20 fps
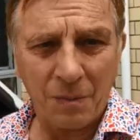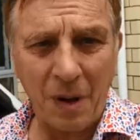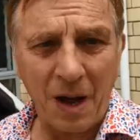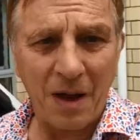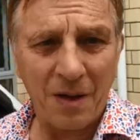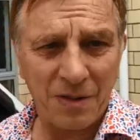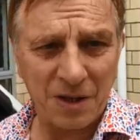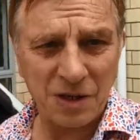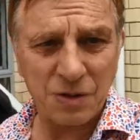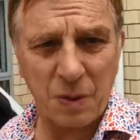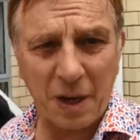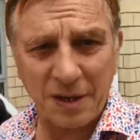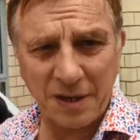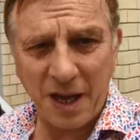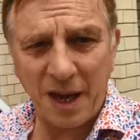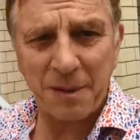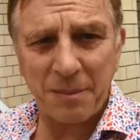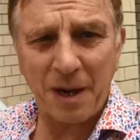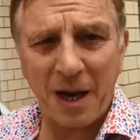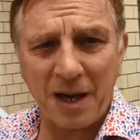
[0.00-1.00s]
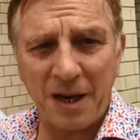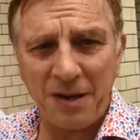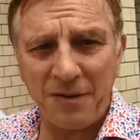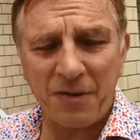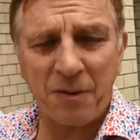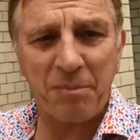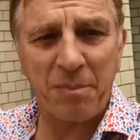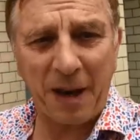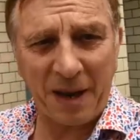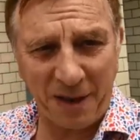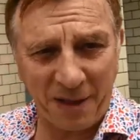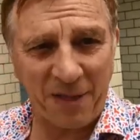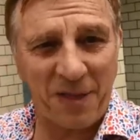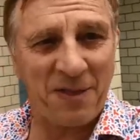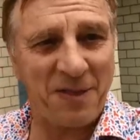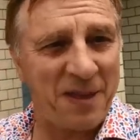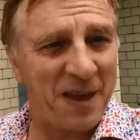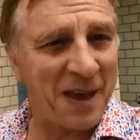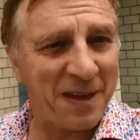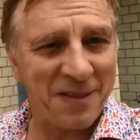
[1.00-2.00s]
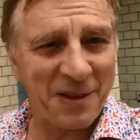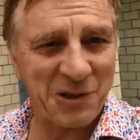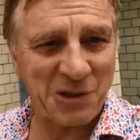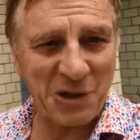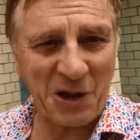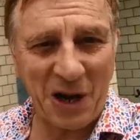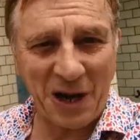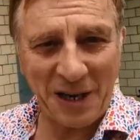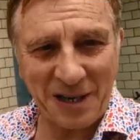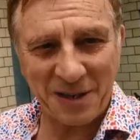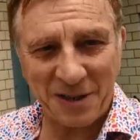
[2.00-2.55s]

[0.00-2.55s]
Well, this one came out even better than the other side.